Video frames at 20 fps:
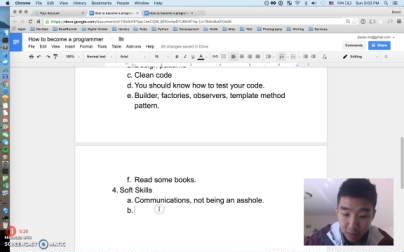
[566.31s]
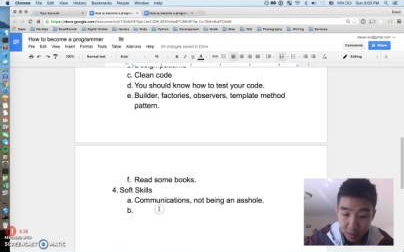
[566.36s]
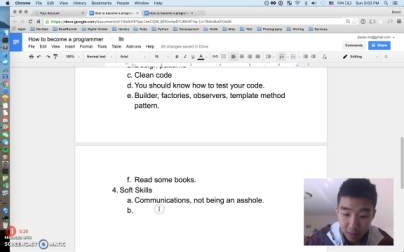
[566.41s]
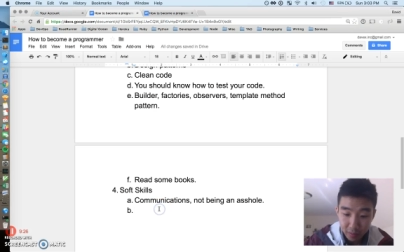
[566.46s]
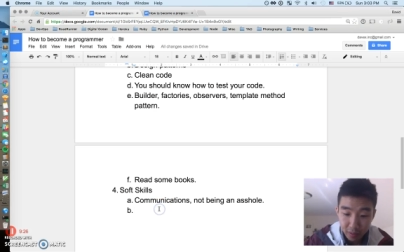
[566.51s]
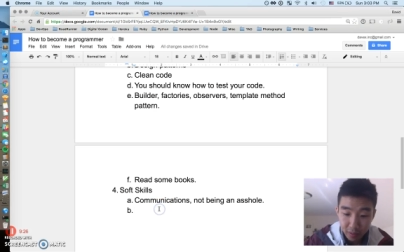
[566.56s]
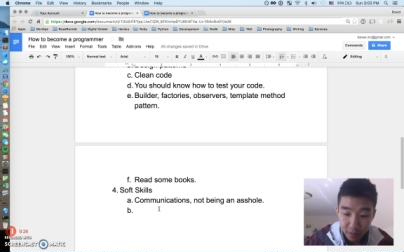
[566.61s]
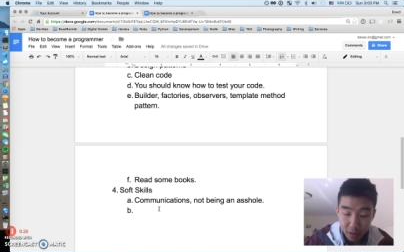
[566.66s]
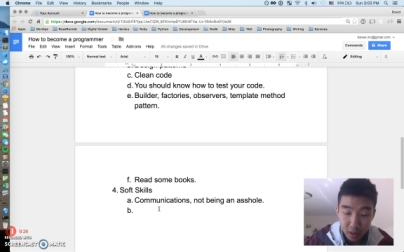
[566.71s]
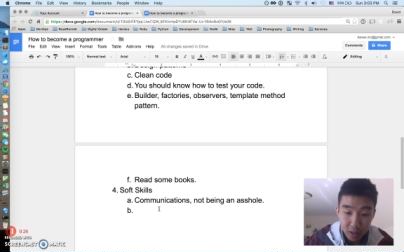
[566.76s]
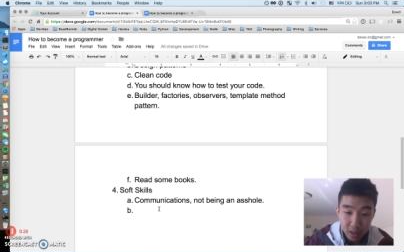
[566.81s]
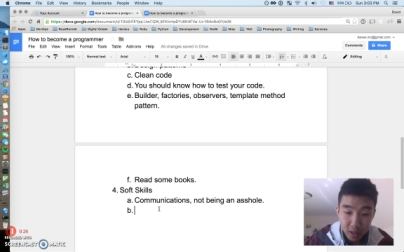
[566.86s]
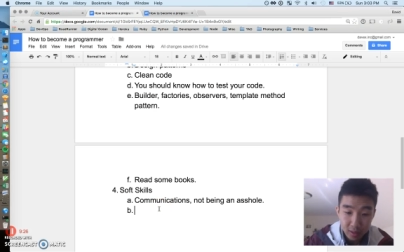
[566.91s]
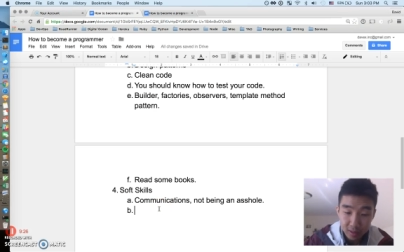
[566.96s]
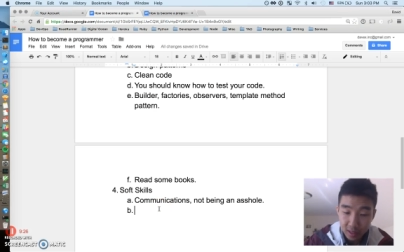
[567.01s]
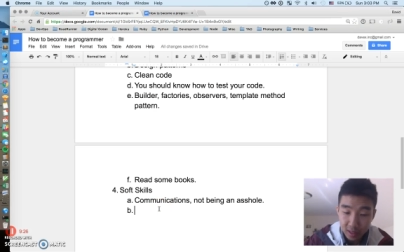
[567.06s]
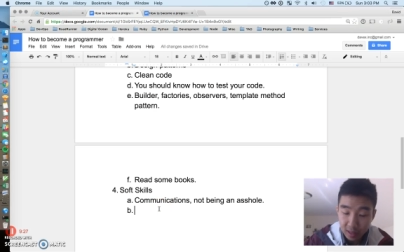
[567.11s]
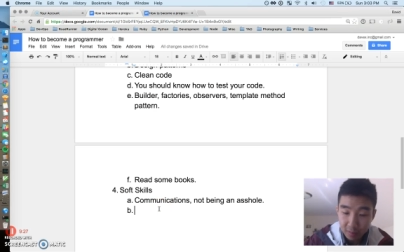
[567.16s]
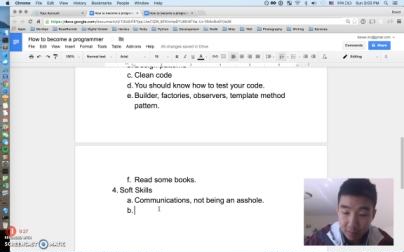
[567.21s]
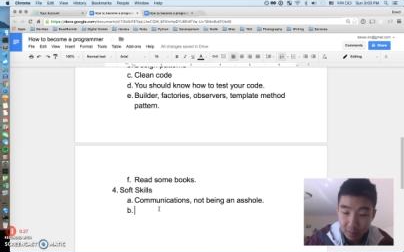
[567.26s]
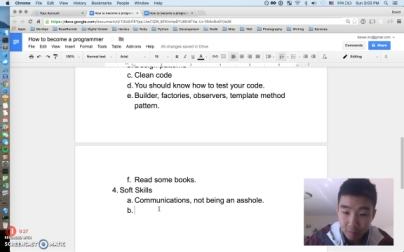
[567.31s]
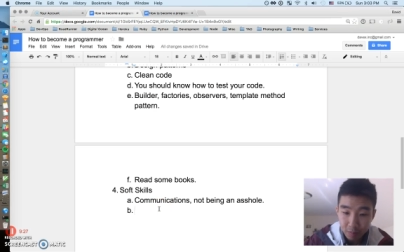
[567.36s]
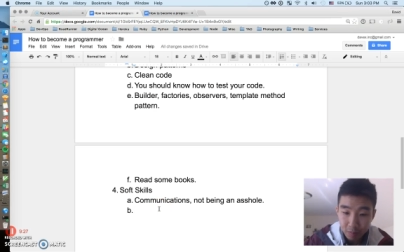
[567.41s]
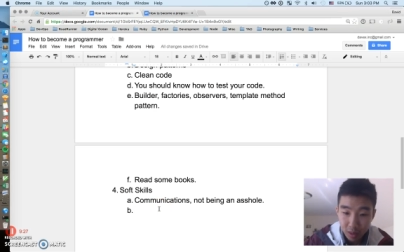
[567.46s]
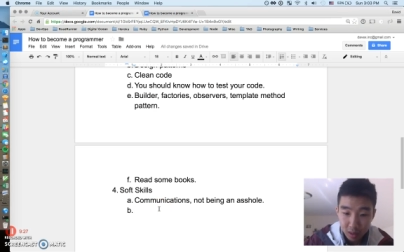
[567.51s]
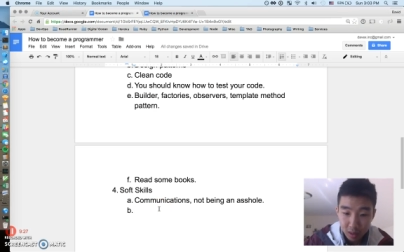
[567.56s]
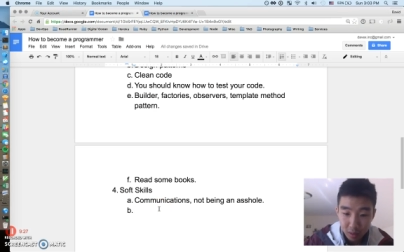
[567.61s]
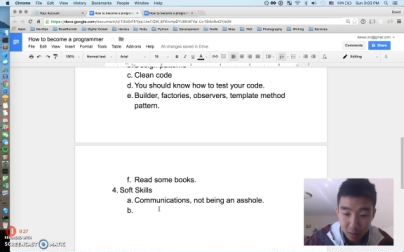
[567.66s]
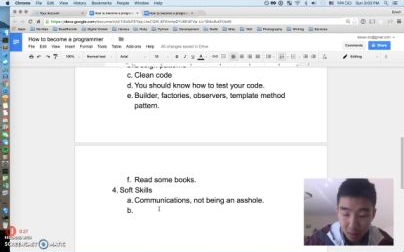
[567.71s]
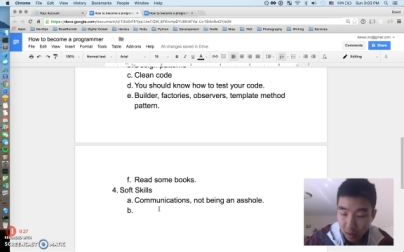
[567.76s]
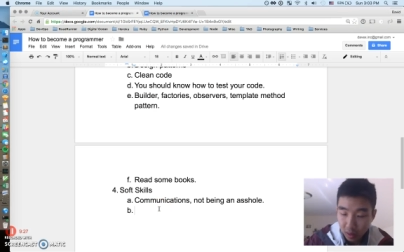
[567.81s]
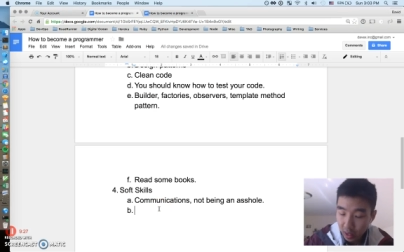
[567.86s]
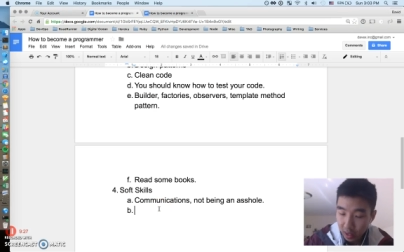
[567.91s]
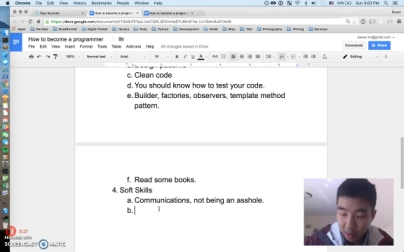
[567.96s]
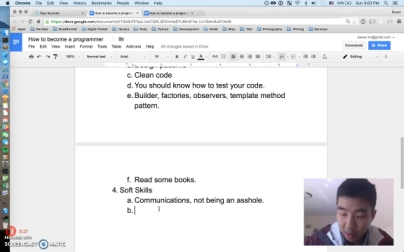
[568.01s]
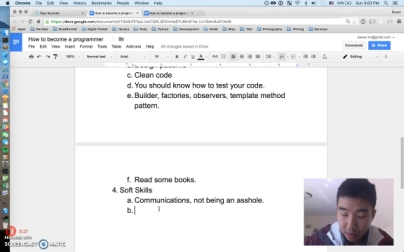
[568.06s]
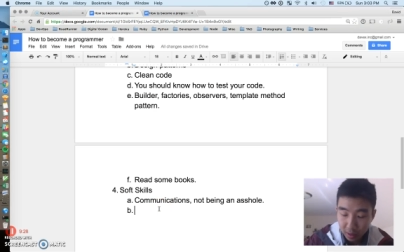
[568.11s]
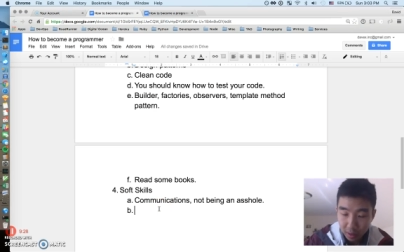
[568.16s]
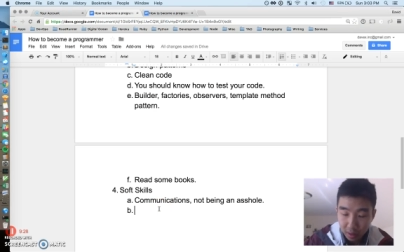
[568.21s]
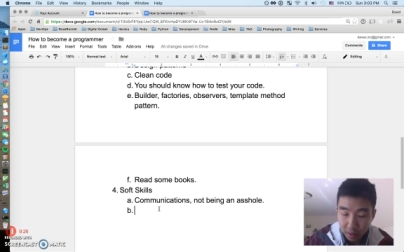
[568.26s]
If you're on a team and you
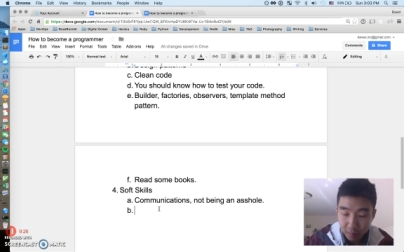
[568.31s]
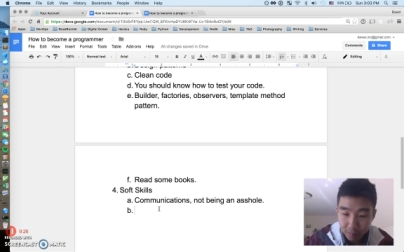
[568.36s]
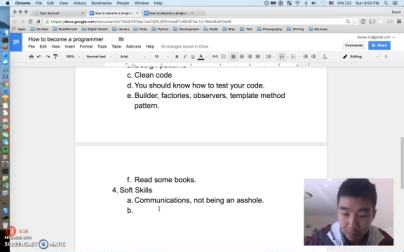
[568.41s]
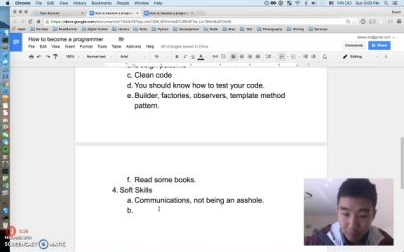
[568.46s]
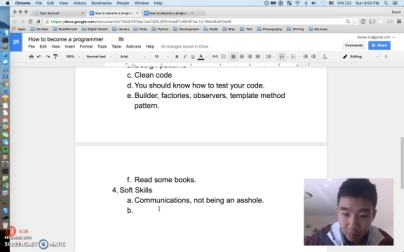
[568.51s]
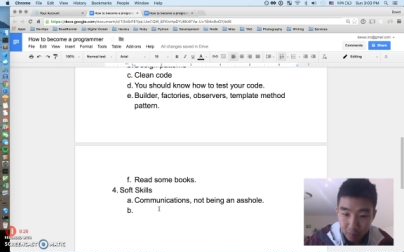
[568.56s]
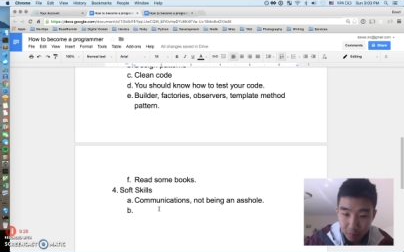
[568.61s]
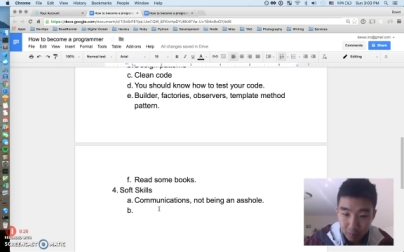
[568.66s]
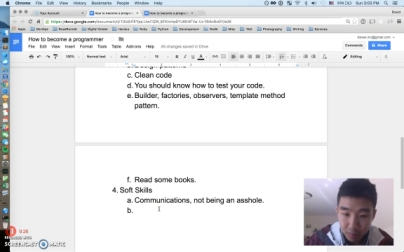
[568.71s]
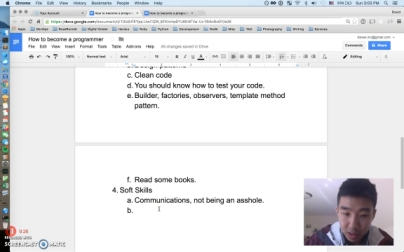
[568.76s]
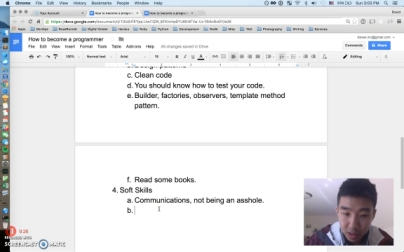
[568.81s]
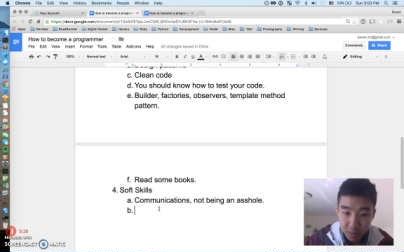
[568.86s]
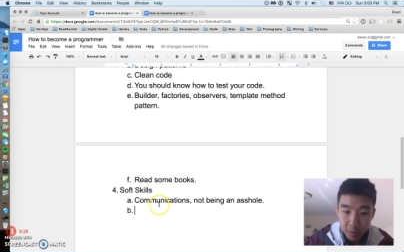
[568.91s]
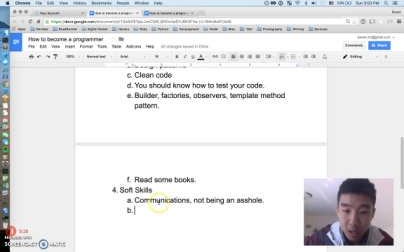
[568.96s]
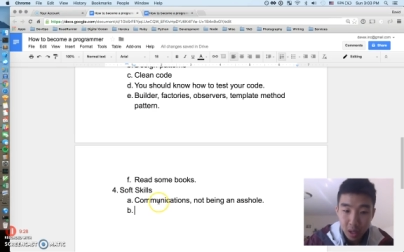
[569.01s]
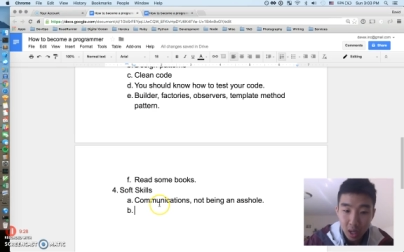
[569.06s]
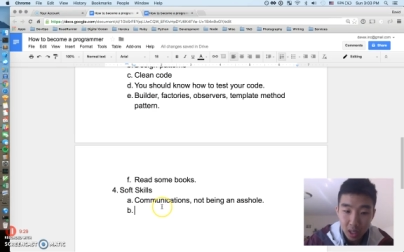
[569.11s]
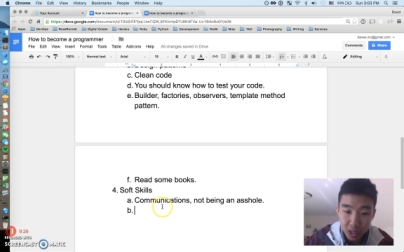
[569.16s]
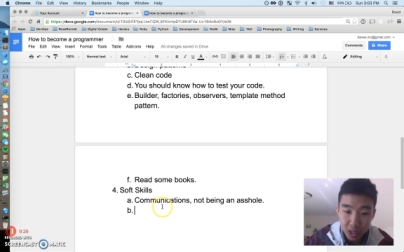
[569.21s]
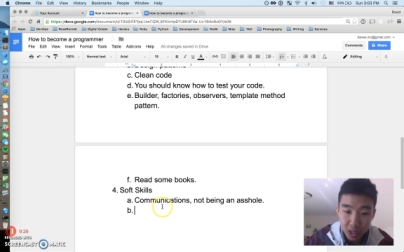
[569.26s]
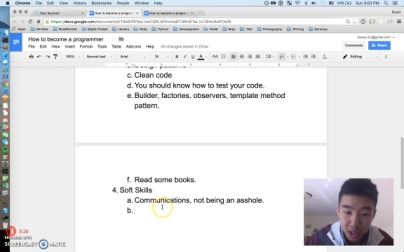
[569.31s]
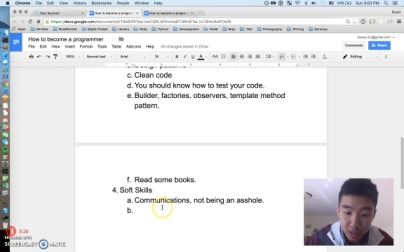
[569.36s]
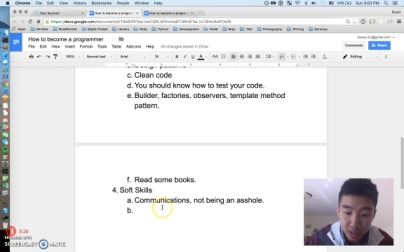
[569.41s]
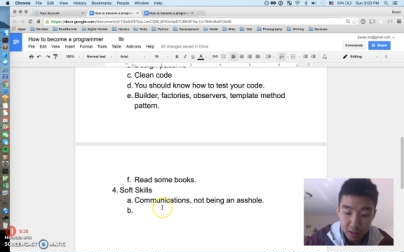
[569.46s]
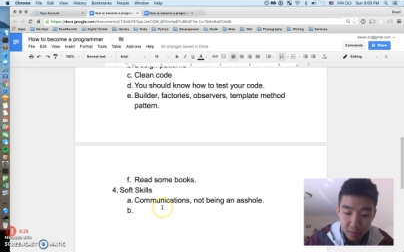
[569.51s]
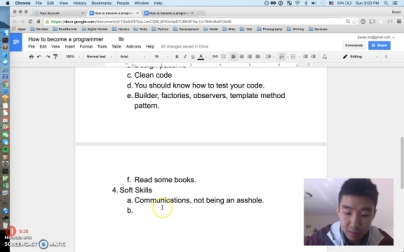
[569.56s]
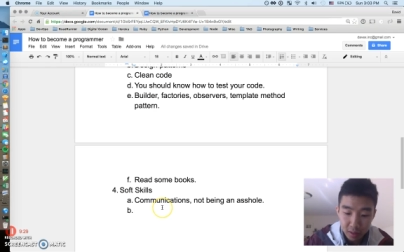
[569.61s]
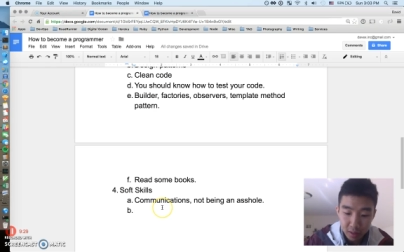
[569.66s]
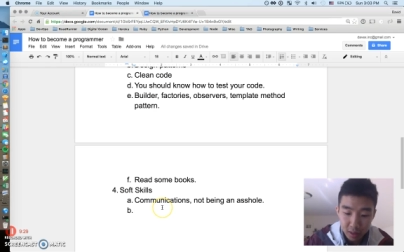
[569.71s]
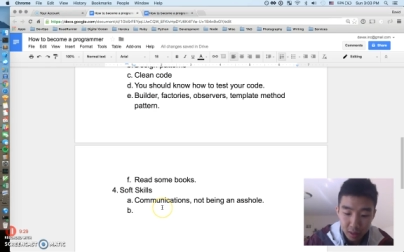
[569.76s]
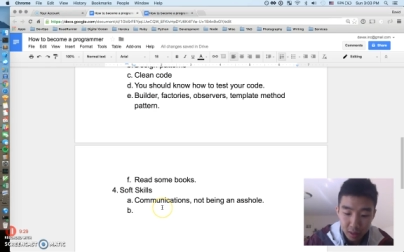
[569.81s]
think you're some hot shit,